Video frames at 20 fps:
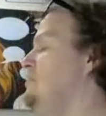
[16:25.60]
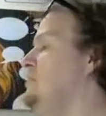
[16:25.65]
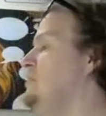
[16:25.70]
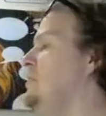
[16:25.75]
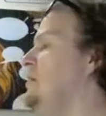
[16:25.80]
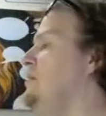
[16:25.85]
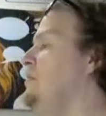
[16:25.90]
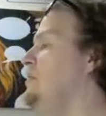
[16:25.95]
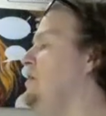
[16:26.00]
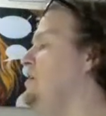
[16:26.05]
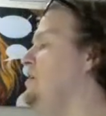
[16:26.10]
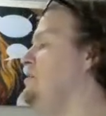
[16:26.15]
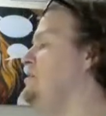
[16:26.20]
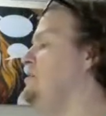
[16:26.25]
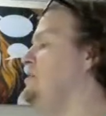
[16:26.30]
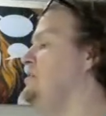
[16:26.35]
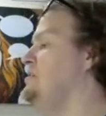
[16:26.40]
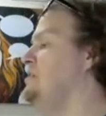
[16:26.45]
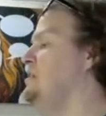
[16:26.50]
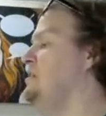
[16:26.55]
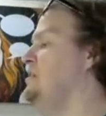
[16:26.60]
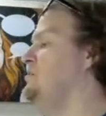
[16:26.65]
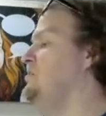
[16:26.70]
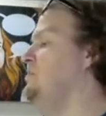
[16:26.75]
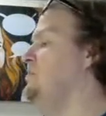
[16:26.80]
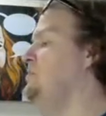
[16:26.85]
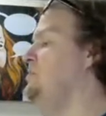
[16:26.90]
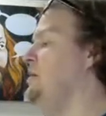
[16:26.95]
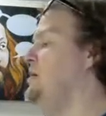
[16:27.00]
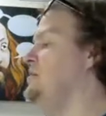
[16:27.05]
All right. She's got
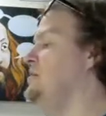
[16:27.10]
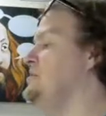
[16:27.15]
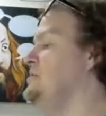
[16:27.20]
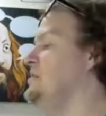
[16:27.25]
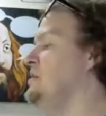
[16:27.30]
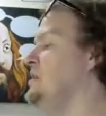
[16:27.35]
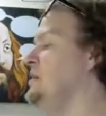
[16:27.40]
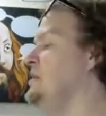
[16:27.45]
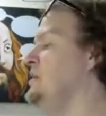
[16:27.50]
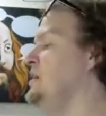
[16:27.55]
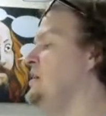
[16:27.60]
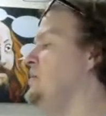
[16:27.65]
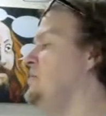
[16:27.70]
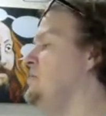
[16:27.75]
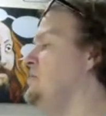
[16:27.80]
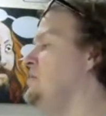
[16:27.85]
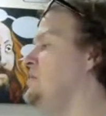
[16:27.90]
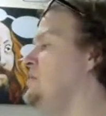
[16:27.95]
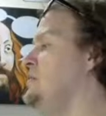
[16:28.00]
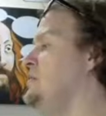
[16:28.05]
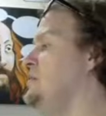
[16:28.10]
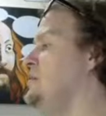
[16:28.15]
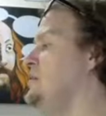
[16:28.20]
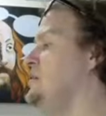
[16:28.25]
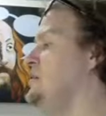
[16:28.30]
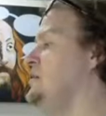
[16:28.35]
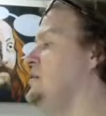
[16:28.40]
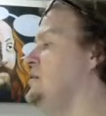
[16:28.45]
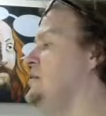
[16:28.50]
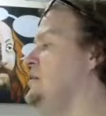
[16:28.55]
3 panels laid down.
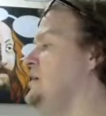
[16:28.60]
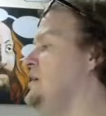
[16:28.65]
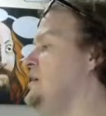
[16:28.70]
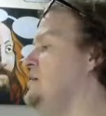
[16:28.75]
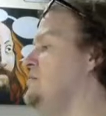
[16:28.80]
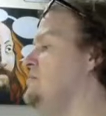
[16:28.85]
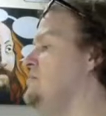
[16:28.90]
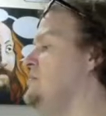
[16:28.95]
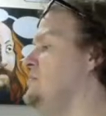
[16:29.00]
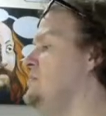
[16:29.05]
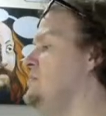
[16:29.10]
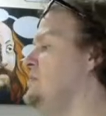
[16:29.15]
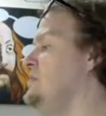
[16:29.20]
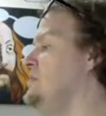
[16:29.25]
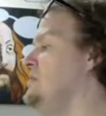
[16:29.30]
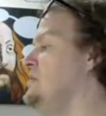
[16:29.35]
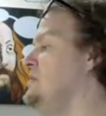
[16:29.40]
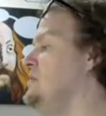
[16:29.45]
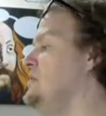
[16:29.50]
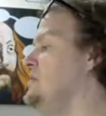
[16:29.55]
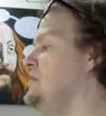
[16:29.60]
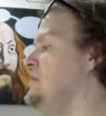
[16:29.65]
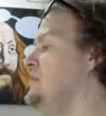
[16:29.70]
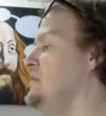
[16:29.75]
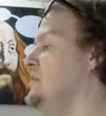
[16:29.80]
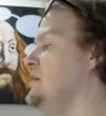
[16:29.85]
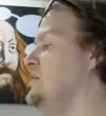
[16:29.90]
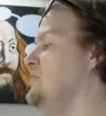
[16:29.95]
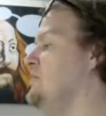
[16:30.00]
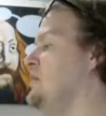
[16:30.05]
Get them.
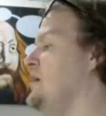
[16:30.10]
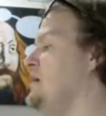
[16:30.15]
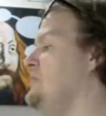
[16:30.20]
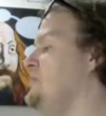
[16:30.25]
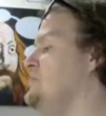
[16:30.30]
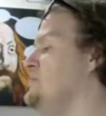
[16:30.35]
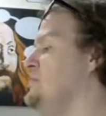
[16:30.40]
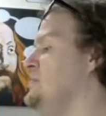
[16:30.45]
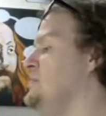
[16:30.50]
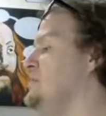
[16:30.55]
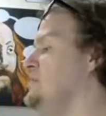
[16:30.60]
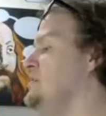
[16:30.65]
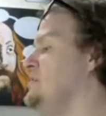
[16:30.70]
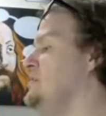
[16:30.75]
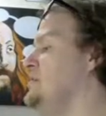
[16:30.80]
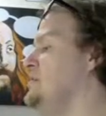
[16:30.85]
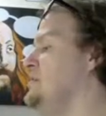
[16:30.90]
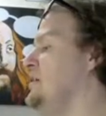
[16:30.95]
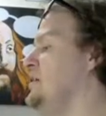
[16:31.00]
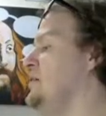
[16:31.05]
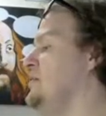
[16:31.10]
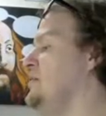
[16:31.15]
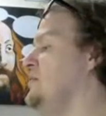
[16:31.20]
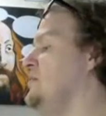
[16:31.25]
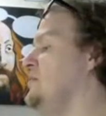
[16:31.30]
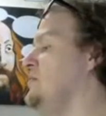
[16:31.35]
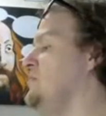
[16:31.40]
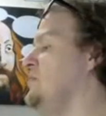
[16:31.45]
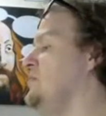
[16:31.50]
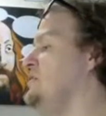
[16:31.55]
They grab them. And
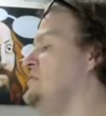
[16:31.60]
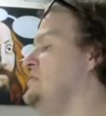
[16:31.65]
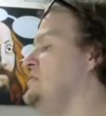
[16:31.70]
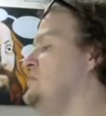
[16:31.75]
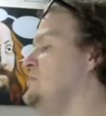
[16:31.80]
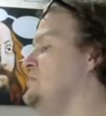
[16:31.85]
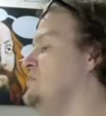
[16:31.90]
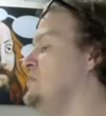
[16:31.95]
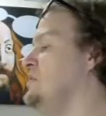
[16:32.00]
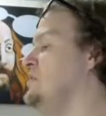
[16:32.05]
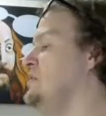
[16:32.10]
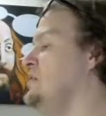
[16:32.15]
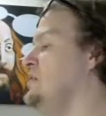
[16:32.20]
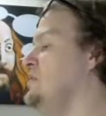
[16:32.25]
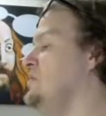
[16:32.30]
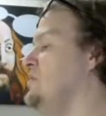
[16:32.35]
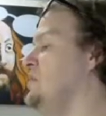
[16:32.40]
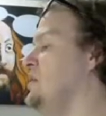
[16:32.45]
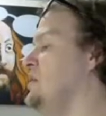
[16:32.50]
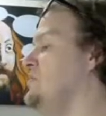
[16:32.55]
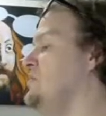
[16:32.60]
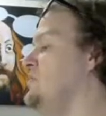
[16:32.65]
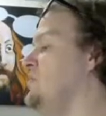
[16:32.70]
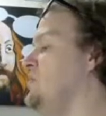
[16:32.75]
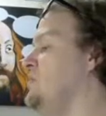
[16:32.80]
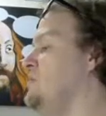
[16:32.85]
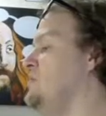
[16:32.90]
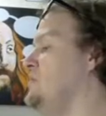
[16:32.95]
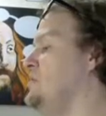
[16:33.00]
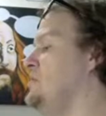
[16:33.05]
what they do? They
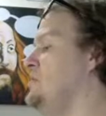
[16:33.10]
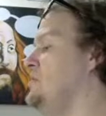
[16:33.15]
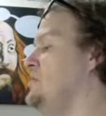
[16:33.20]
throw them?